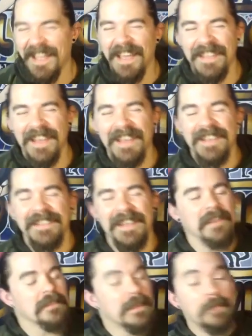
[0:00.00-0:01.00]
And that,
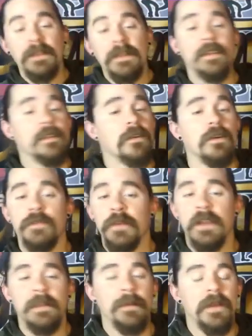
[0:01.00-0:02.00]
that that really goes for
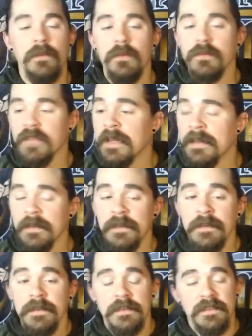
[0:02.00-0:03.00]
anybody who's like
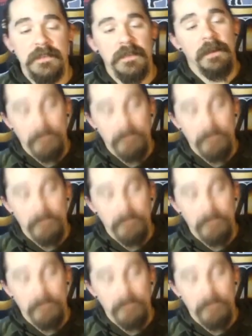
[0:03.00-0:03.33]
uh,